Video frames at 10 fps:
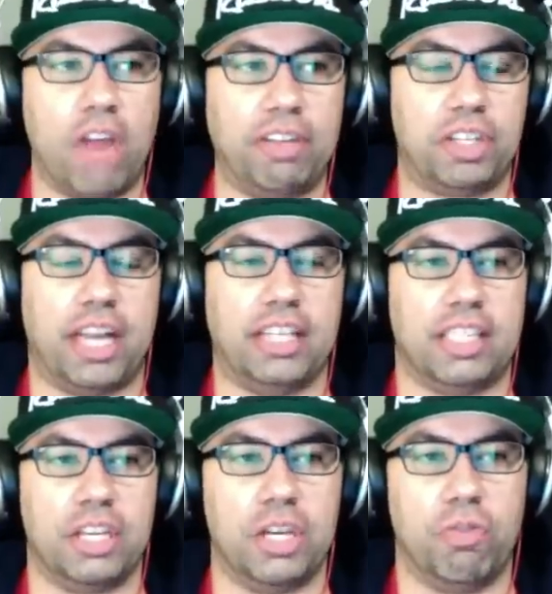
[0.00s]
every
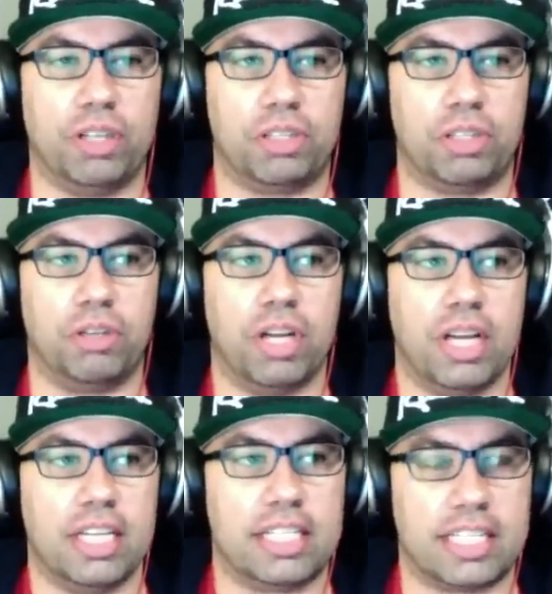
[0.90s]
chance that you want to
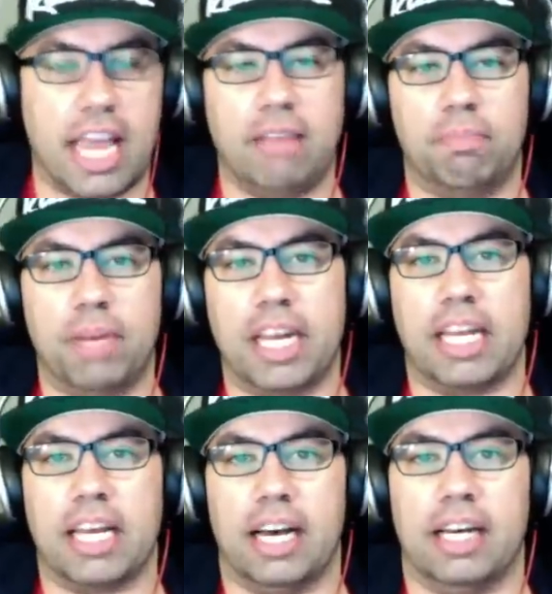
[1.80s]
save
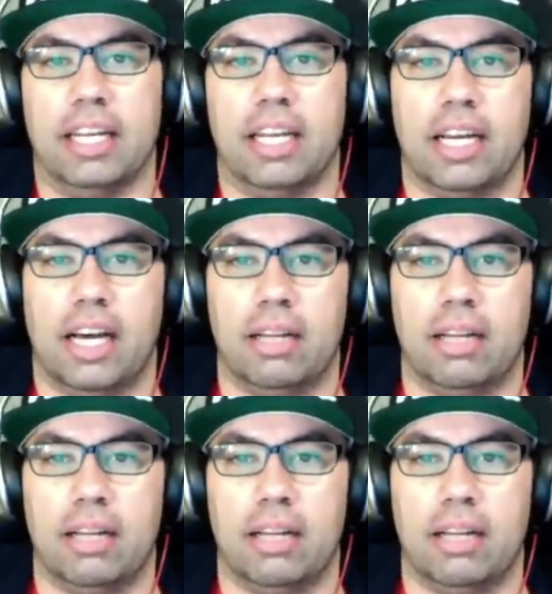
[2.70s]
money on